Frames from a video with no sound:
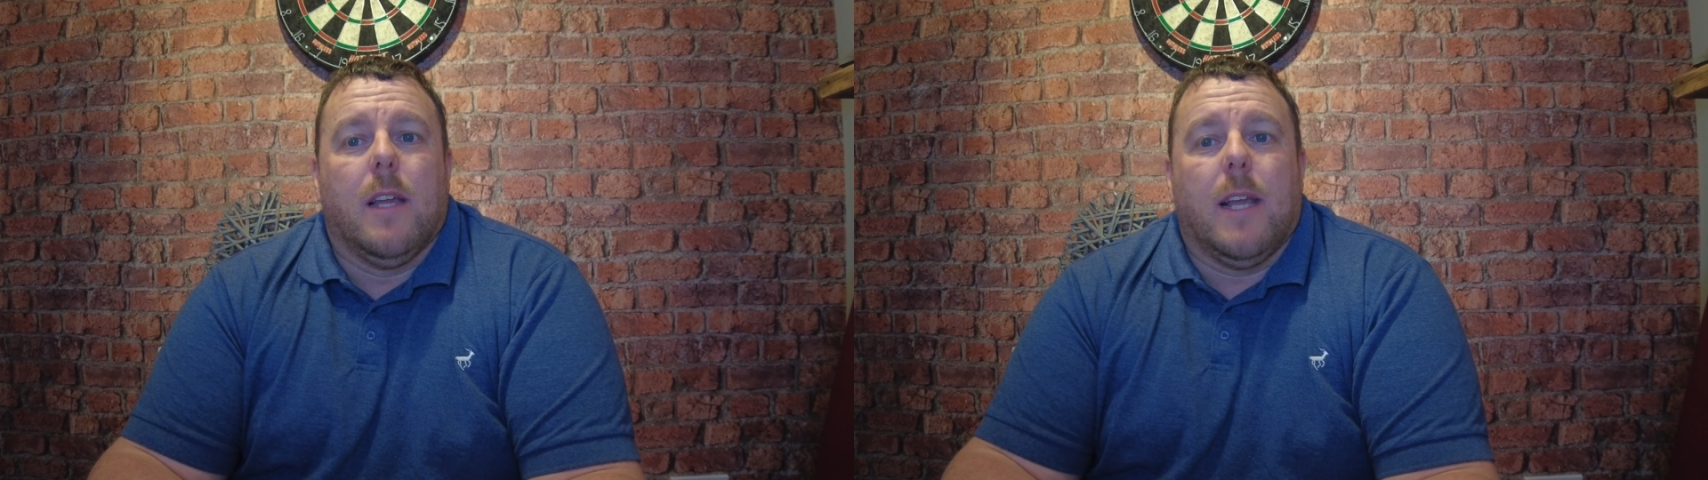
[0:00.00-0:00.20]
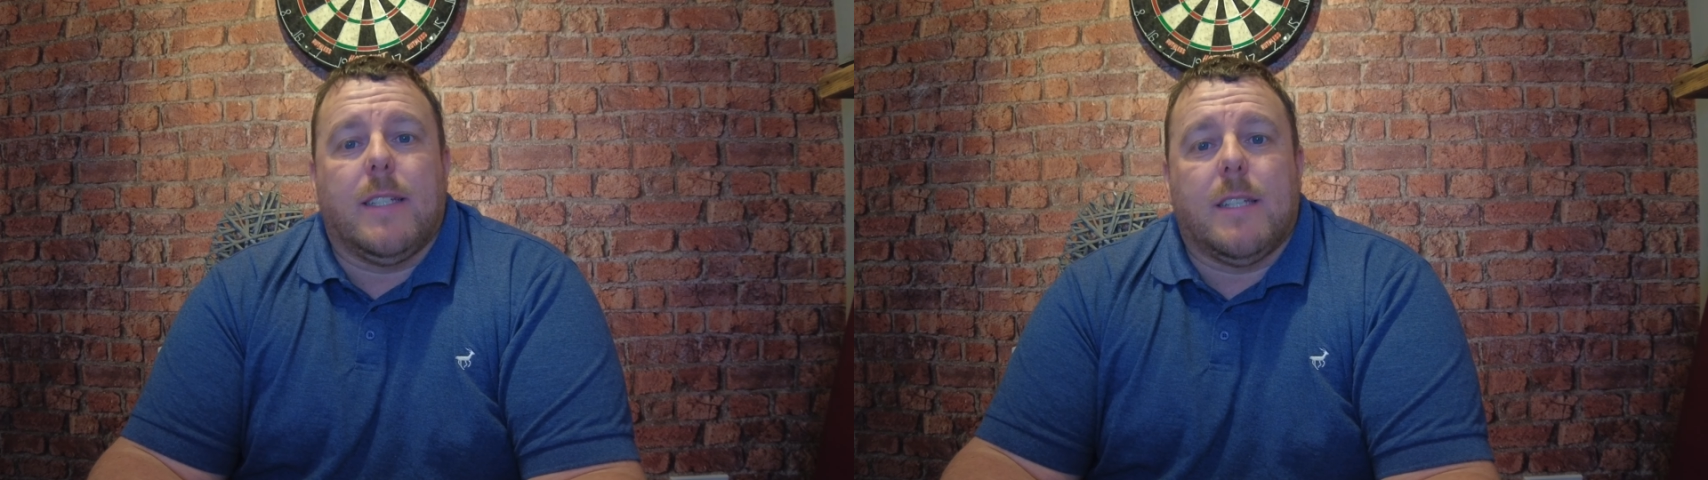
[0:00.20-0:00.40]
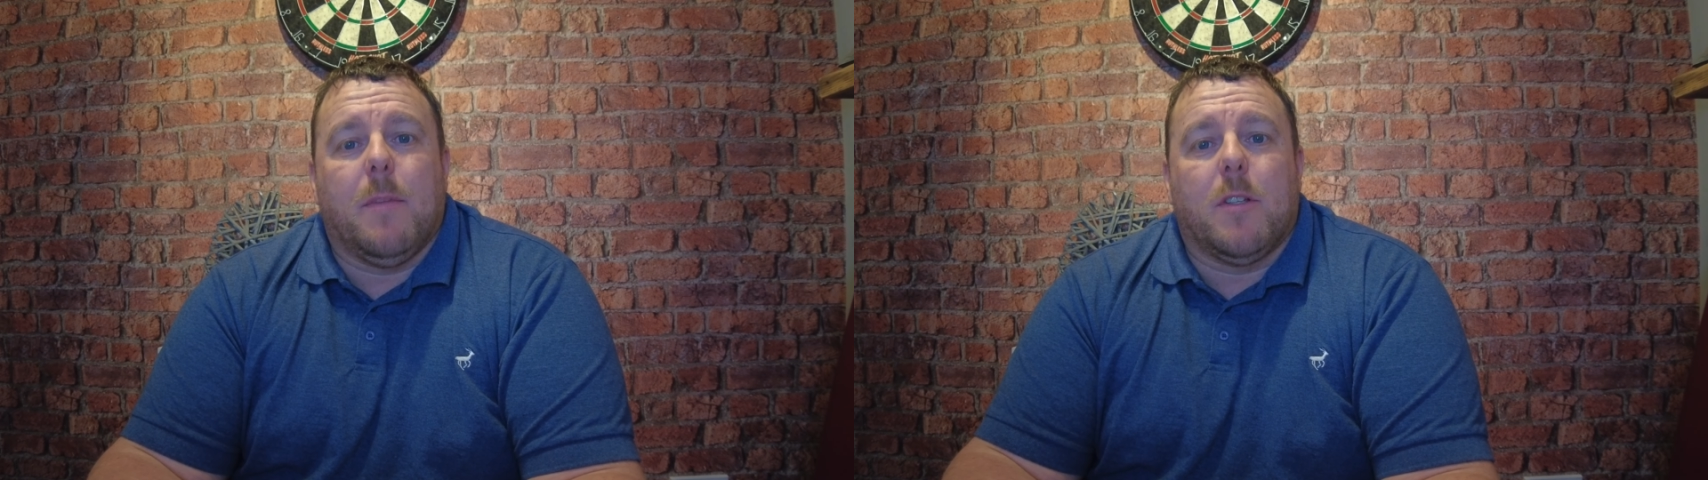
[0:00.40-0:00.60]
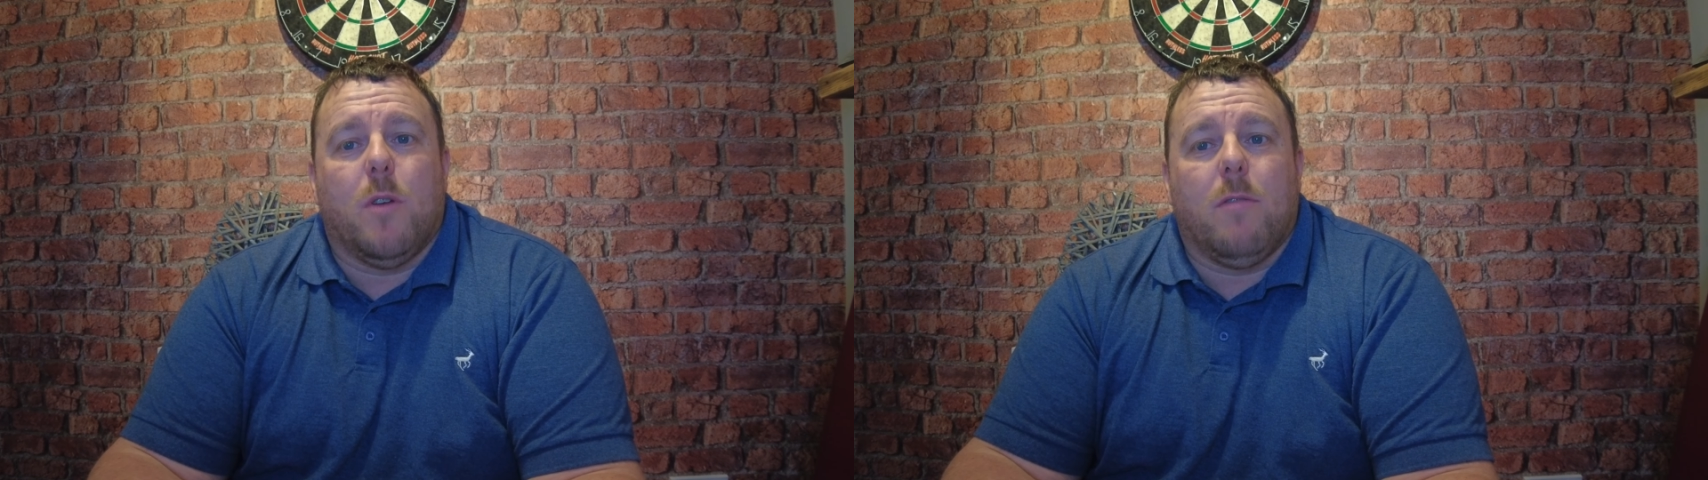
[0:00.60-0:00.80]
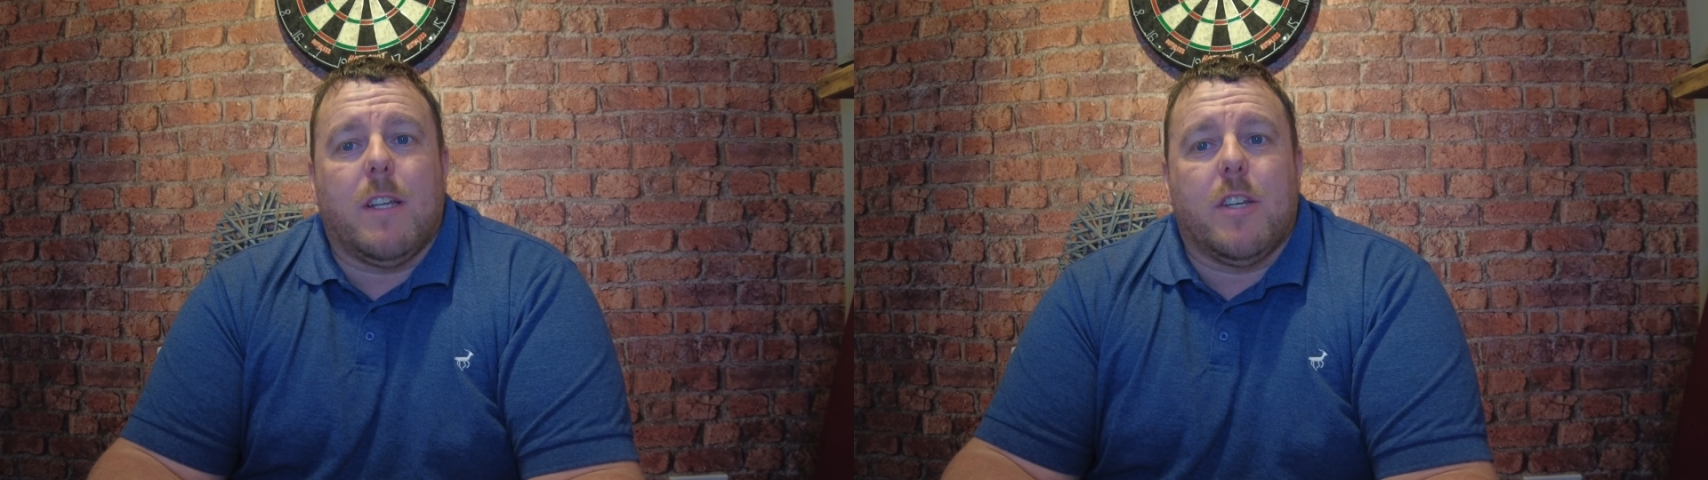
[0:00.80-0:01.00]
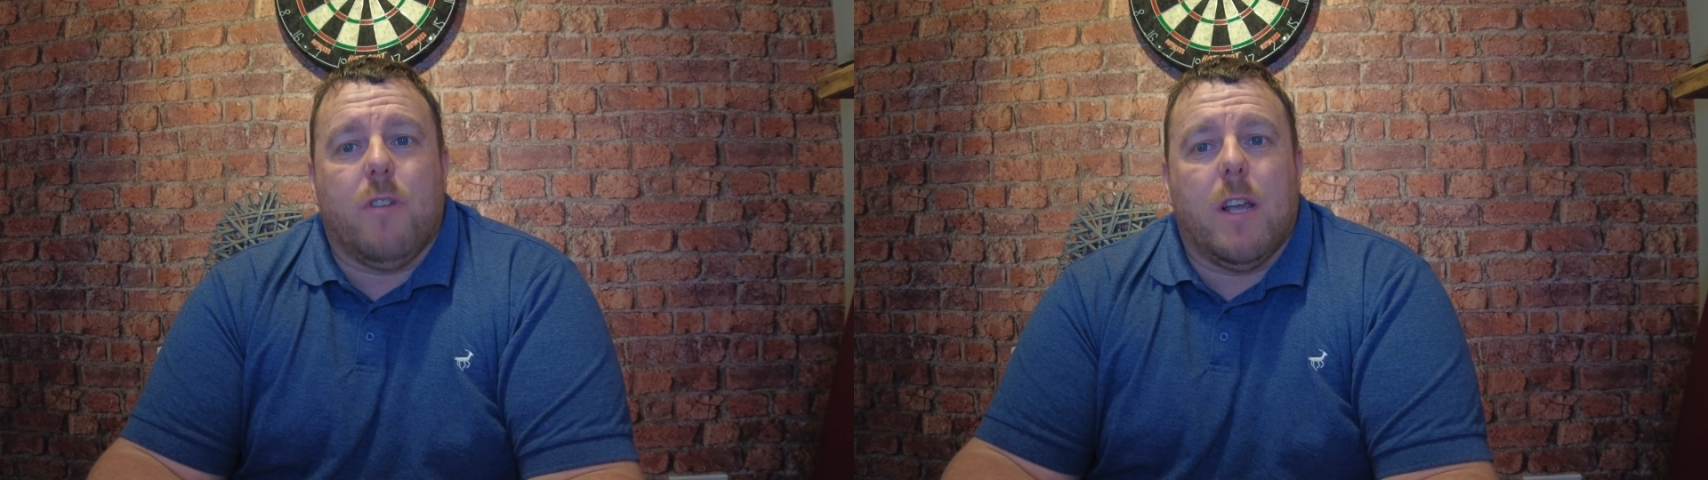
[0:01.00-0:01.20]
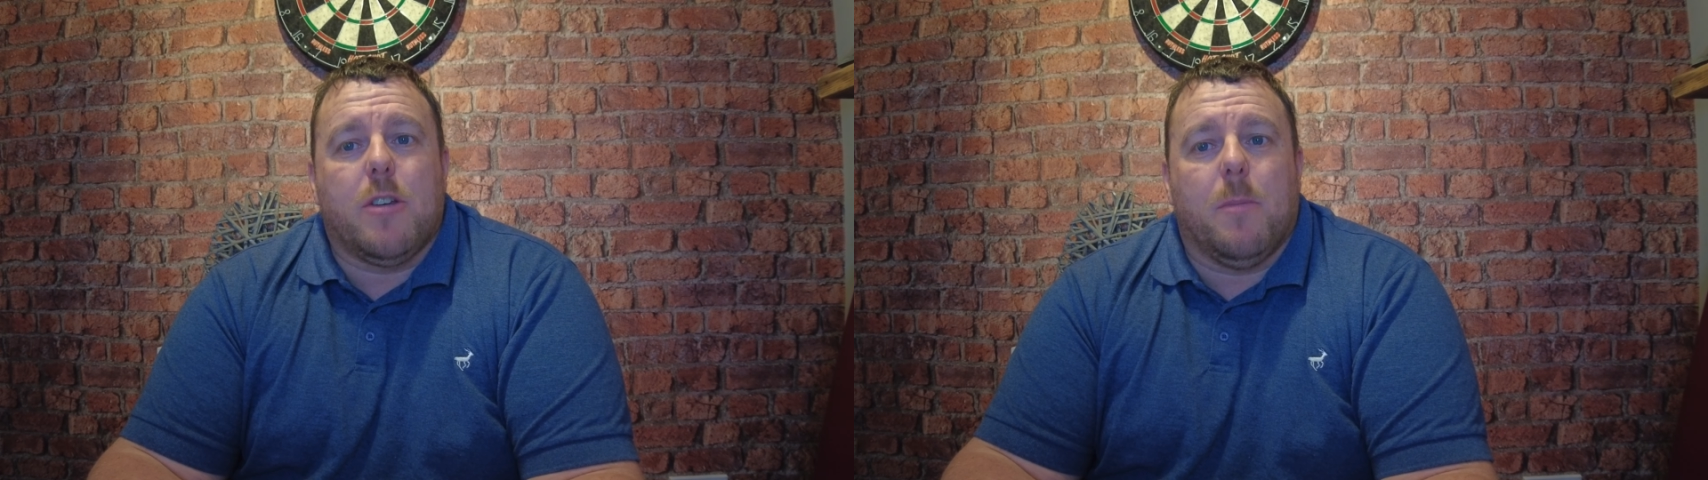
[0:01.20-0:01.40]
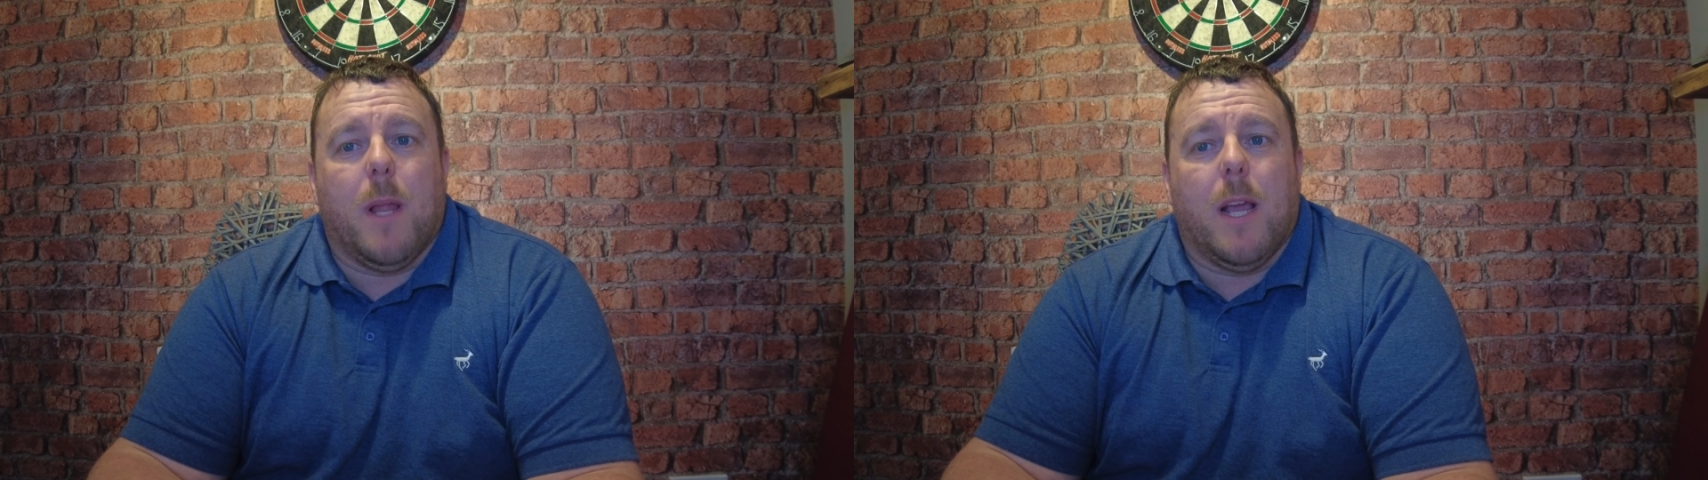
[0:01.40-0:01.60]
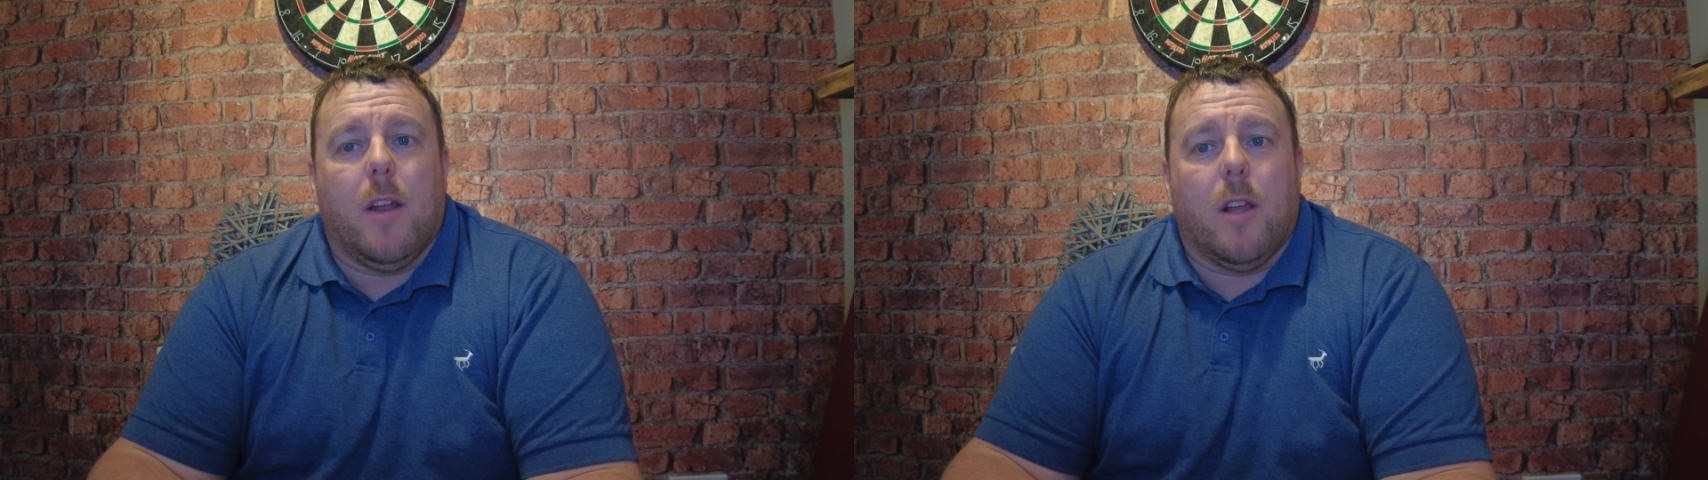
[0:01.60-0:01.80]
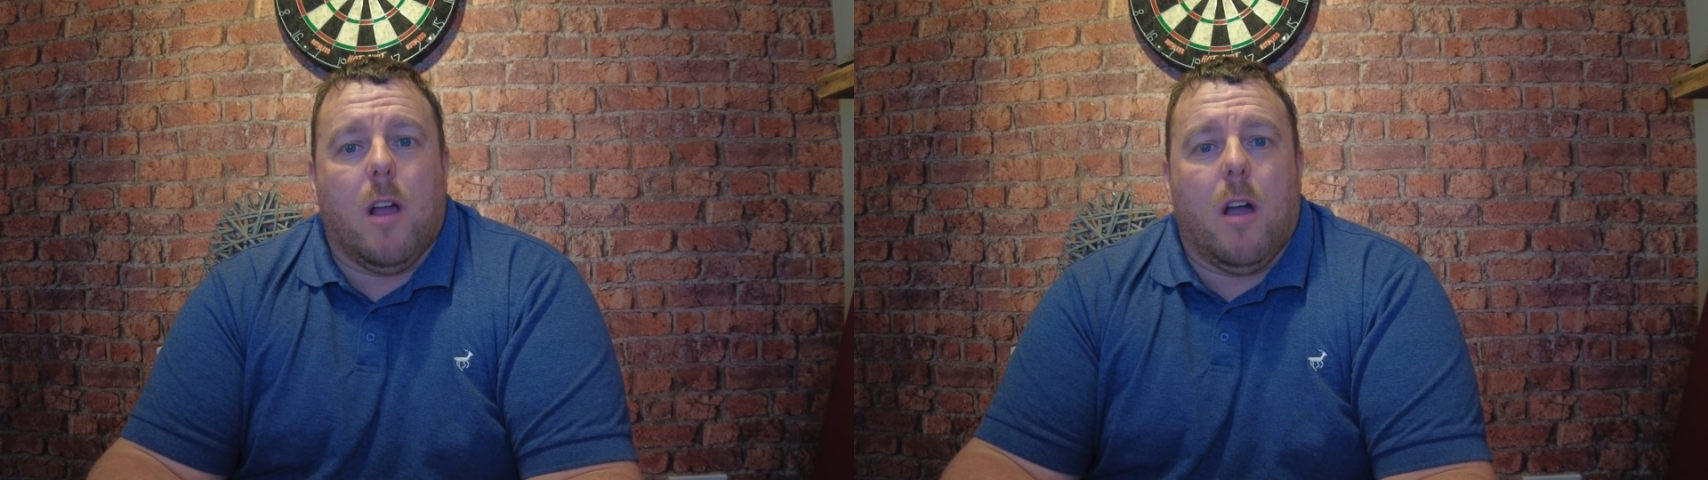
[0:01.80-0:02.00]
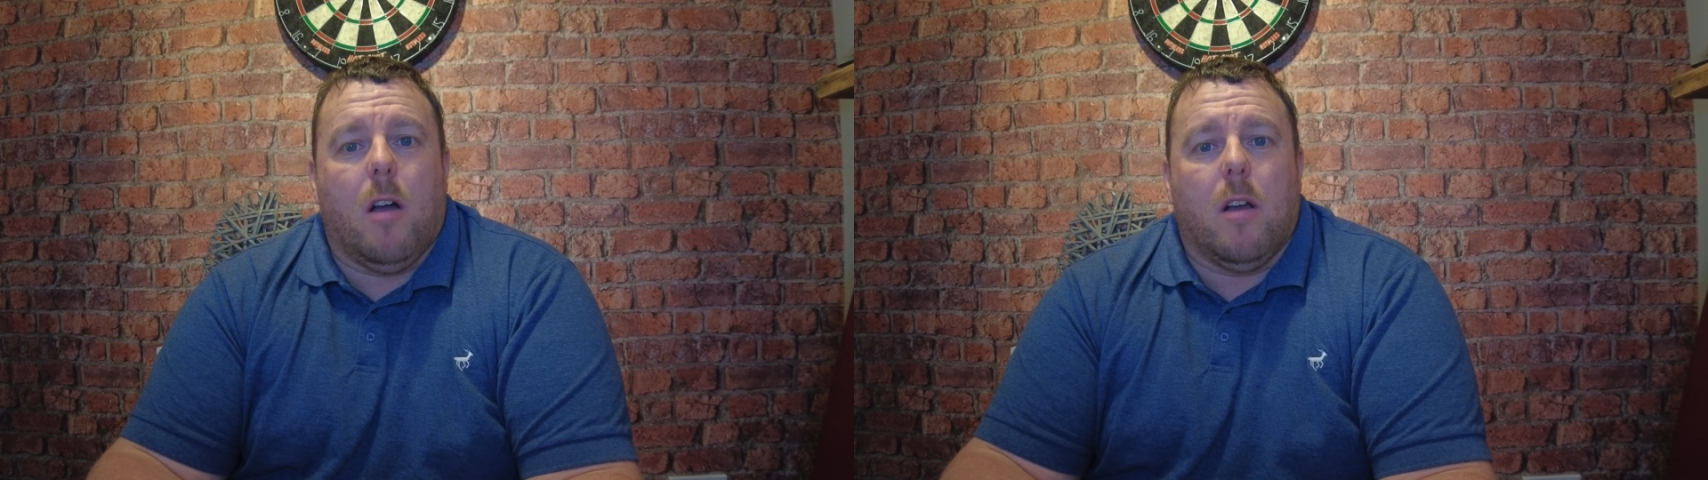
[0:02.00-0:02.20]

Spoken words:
It's similar to a registration plate on a car